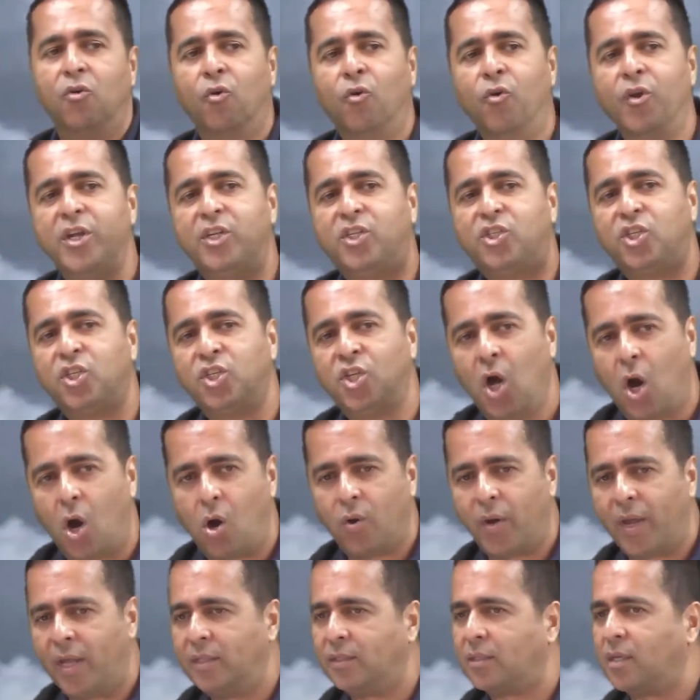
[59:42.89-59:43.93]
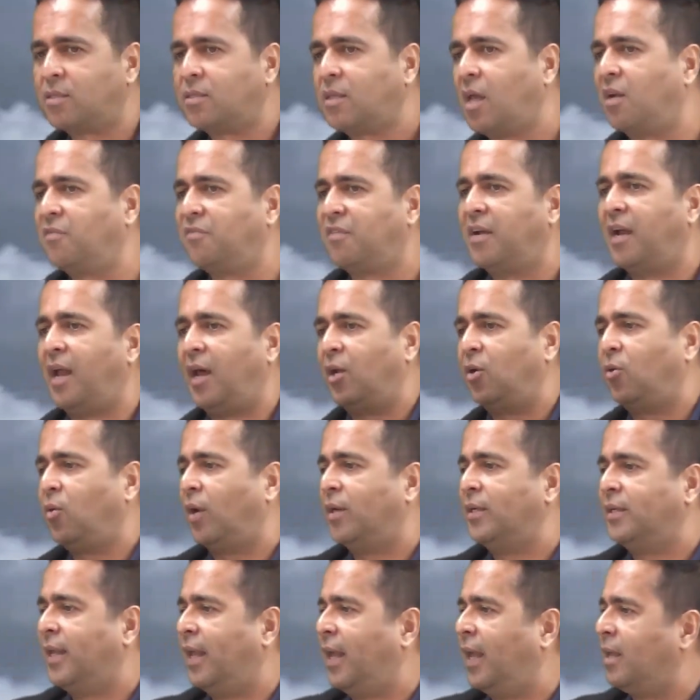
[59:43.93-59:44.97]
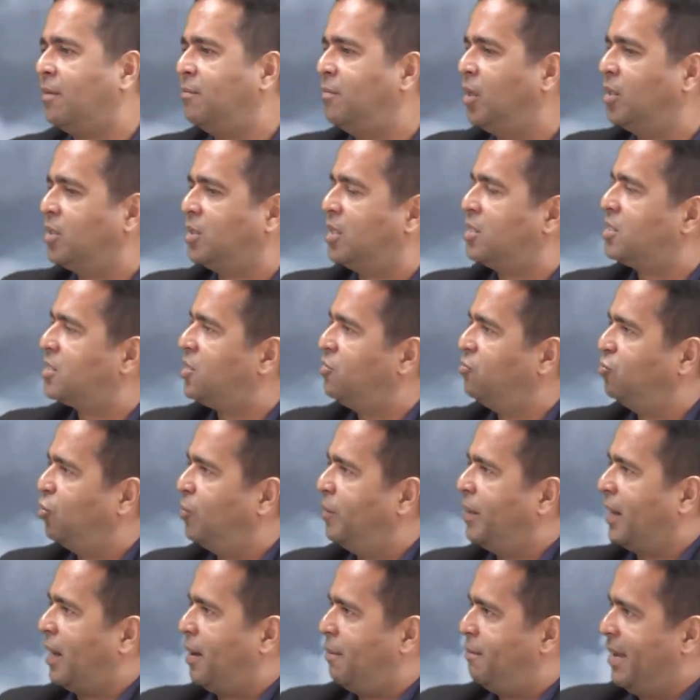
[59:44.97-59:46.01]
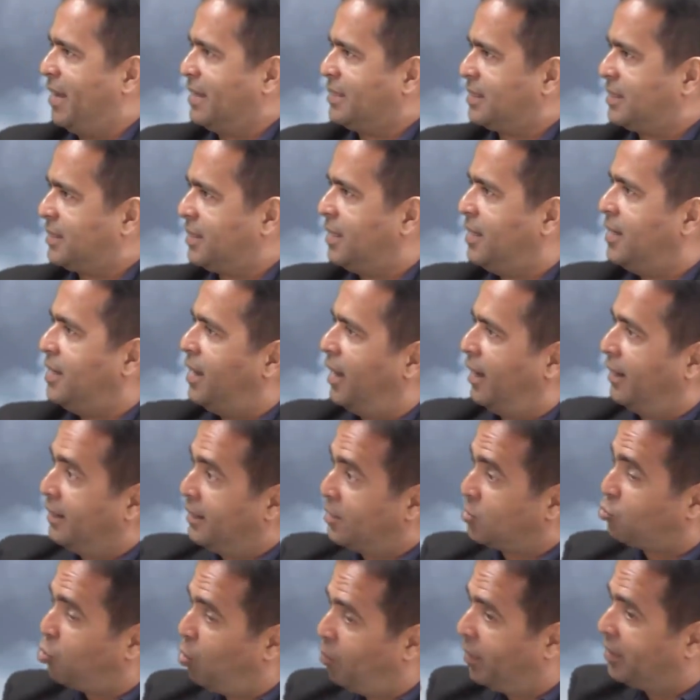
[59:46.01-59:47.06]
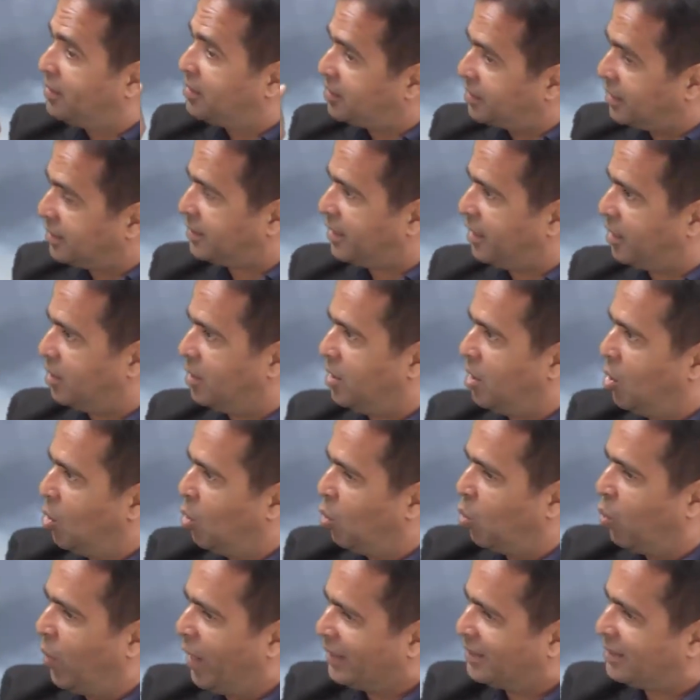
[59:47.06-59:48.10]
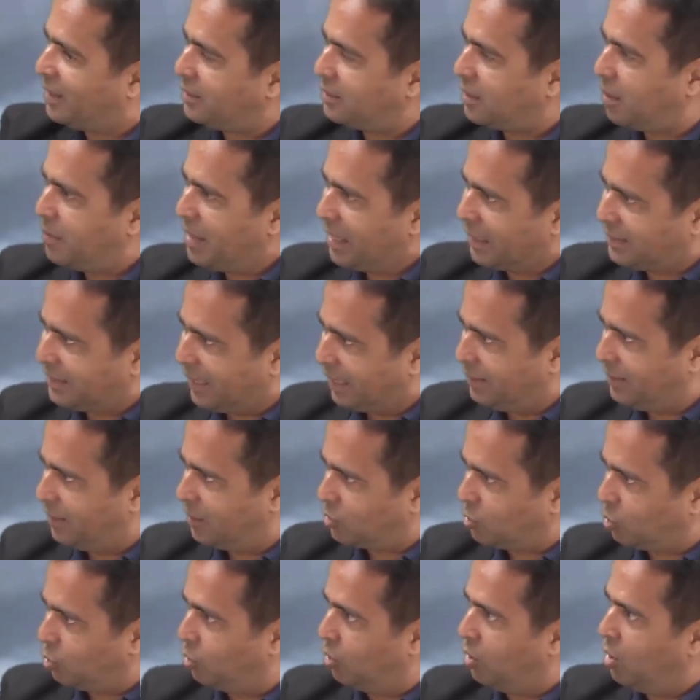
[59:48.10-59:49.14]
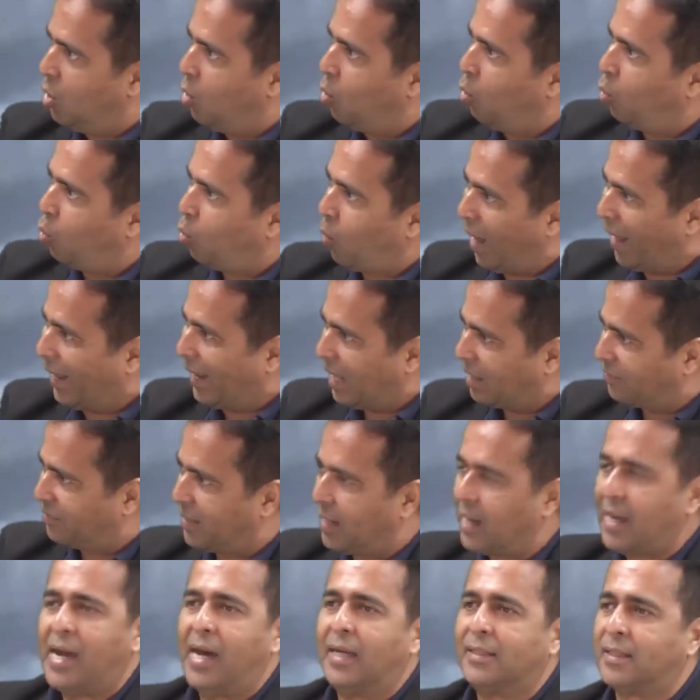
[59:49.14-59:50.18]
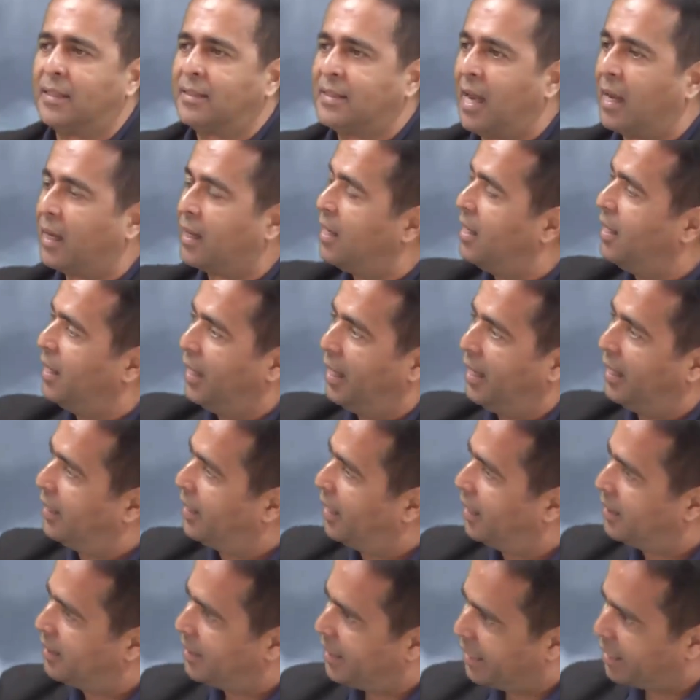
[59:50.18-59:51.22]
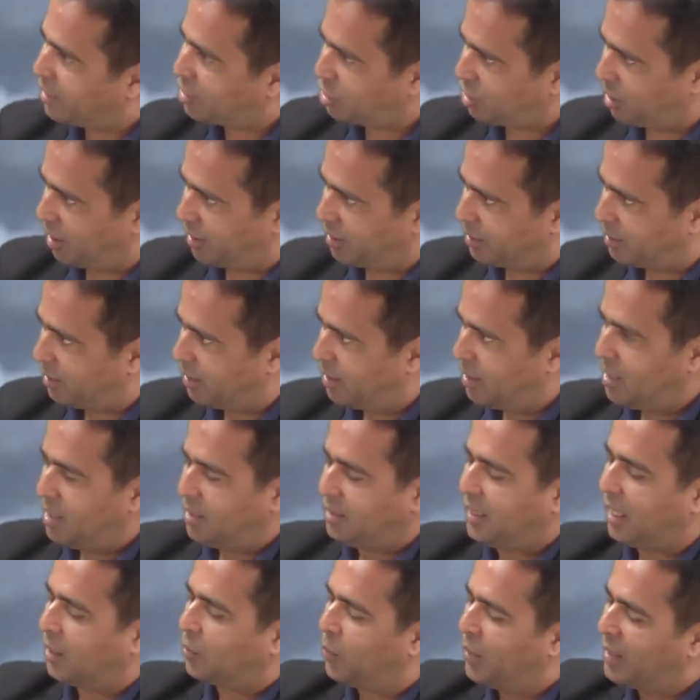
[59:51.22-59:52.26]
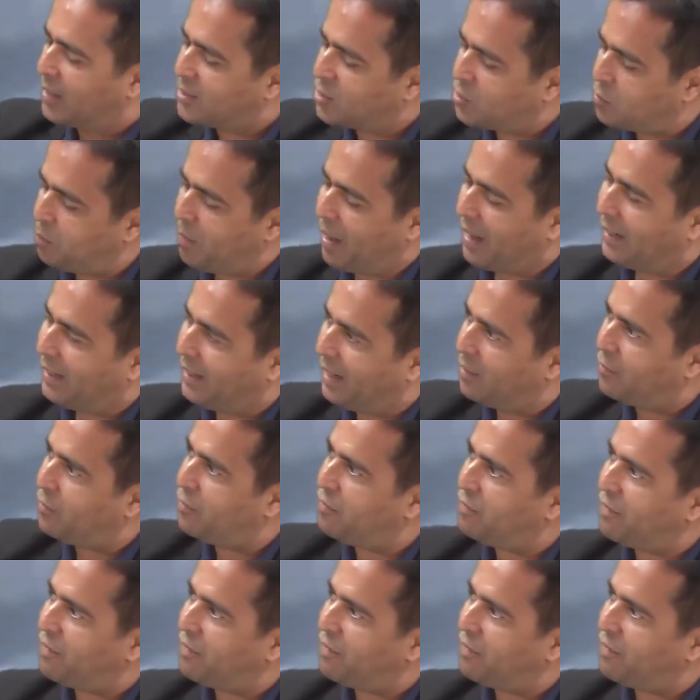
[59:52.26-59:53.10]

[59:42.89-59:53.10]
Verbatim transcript: Reach down into San Fernando and their emergency room in a mess. And this woman sitting, waiting to be attended to while having a heart attack in a nation that we are spending